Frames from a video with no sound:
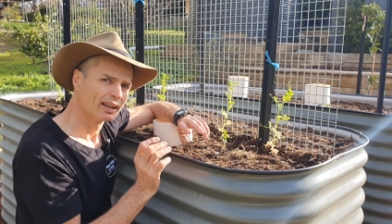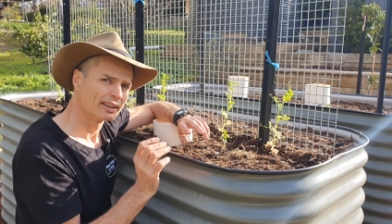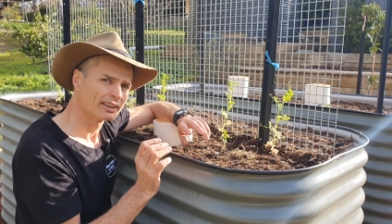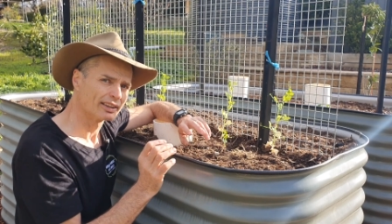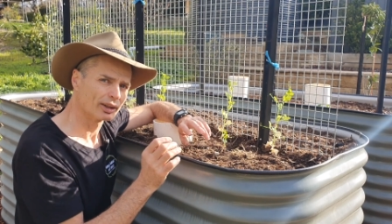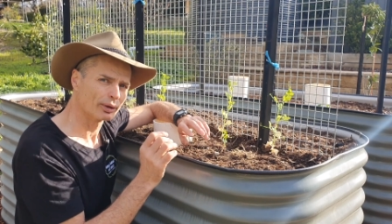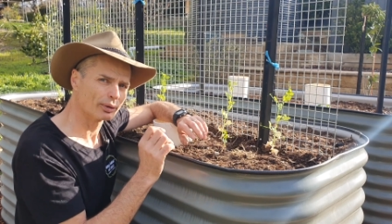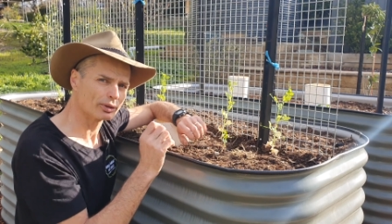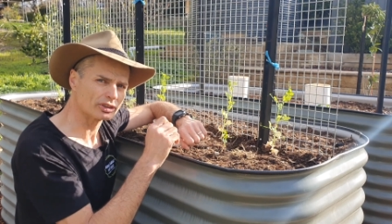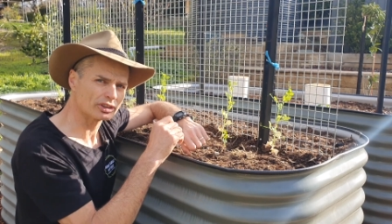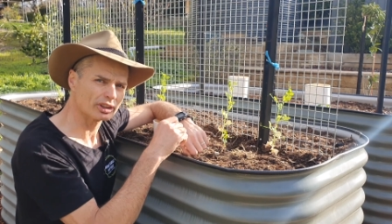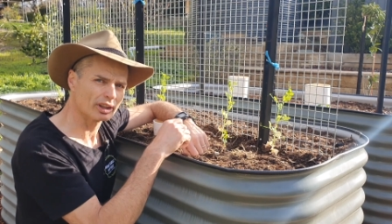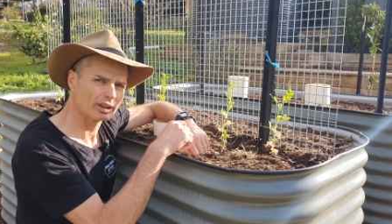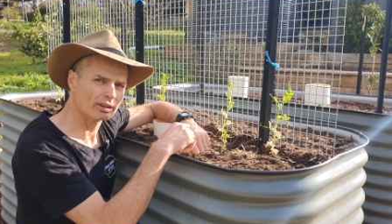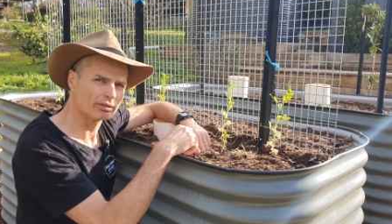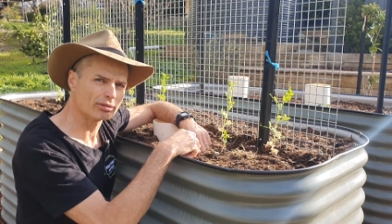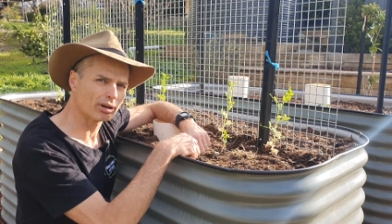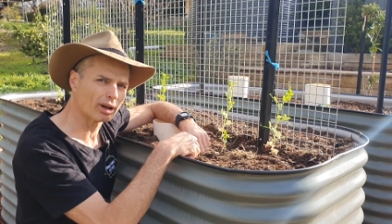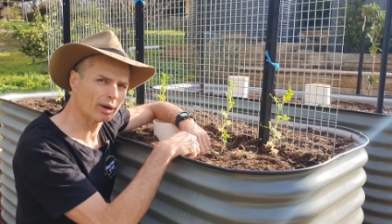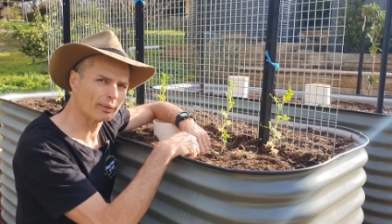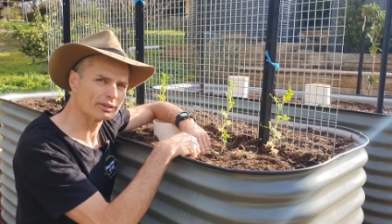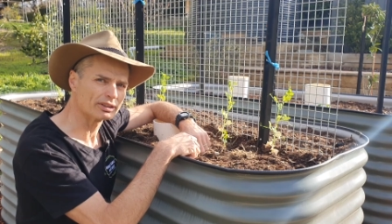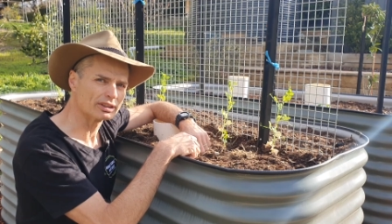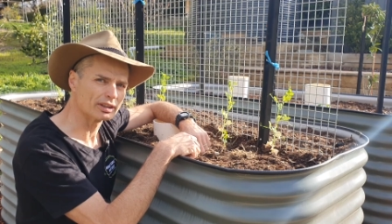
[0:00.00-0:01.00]
They also
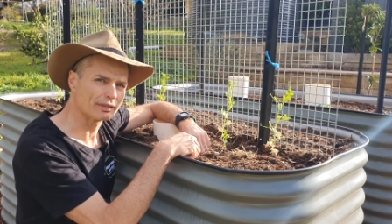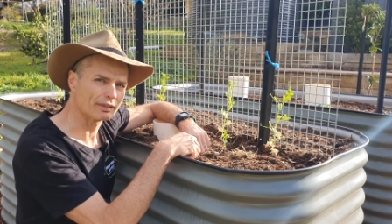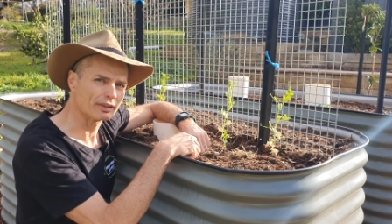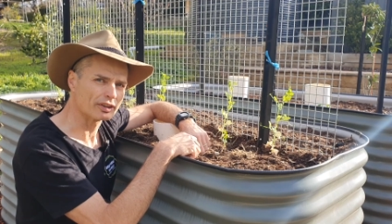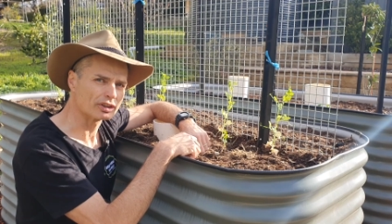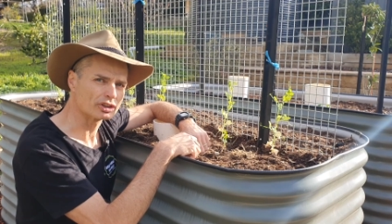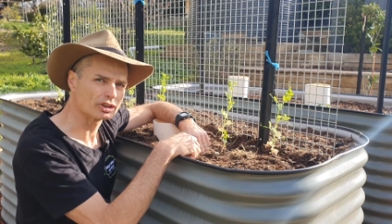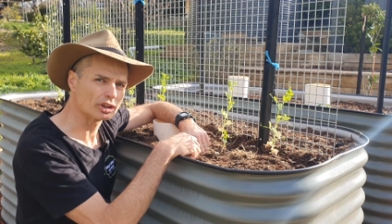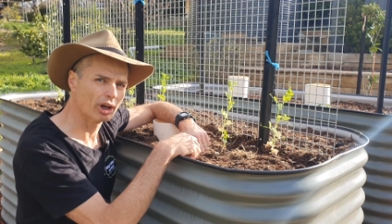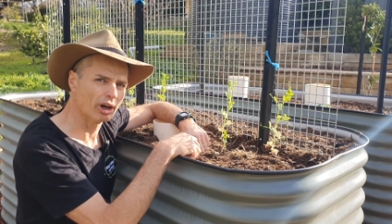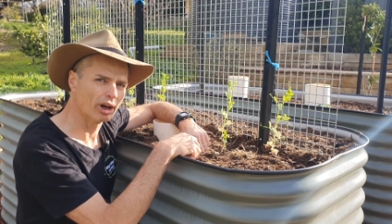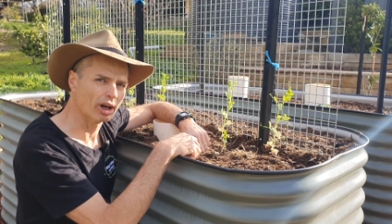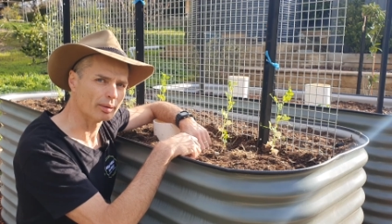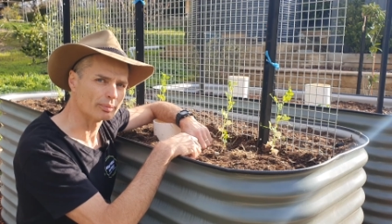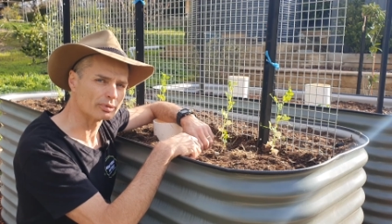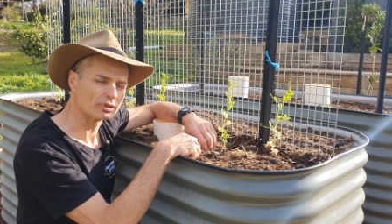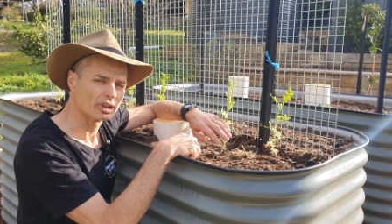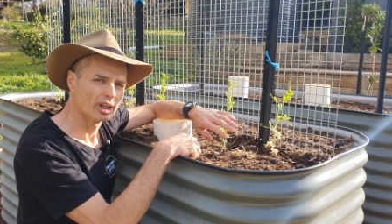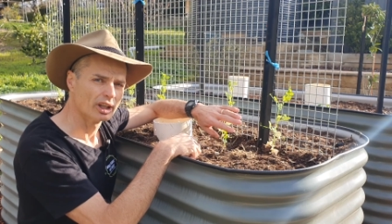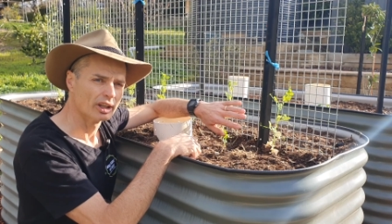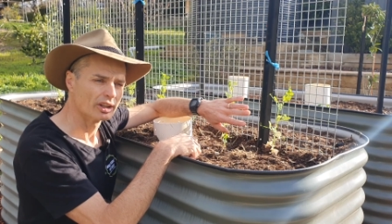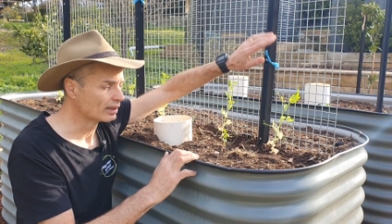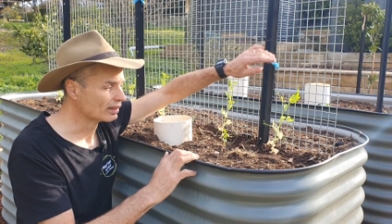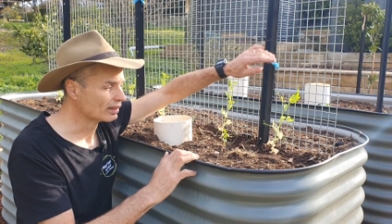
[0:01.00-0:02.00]
grow at different
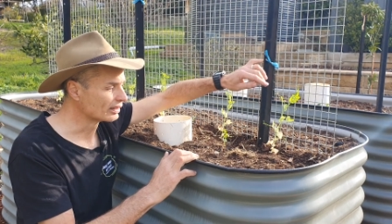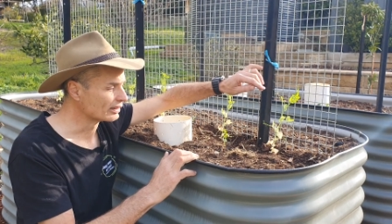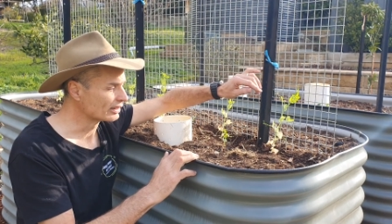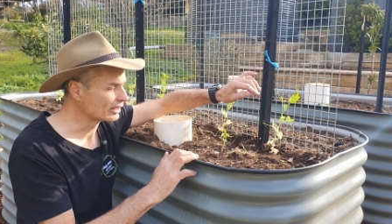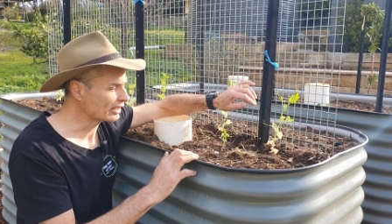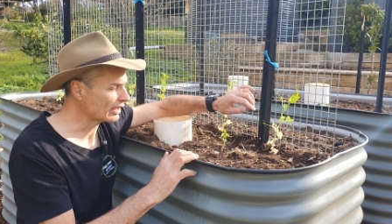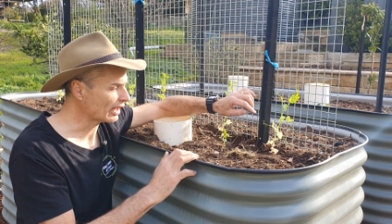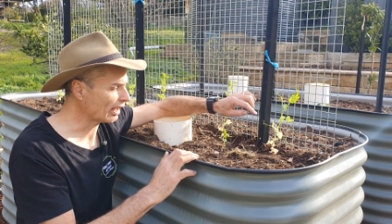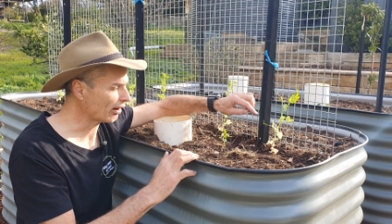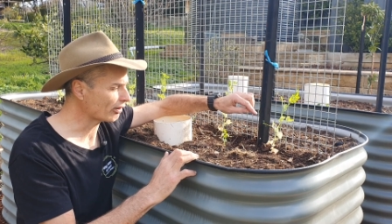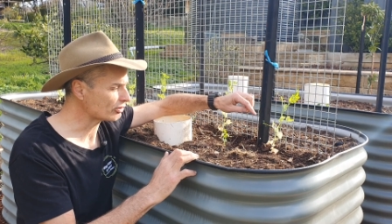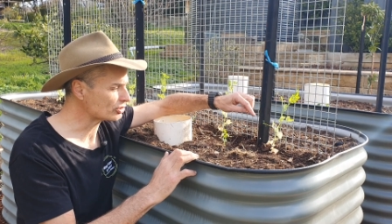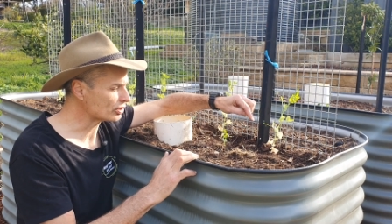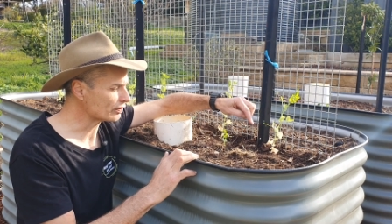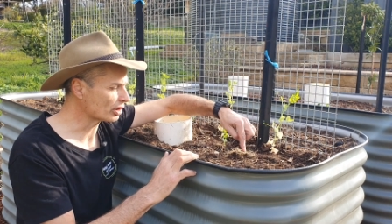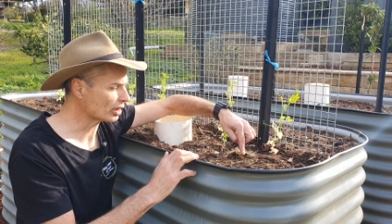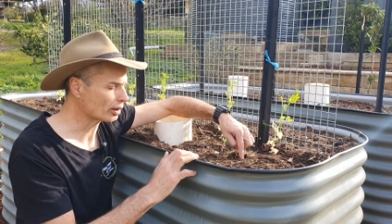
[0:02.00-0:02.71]
times. The carrots,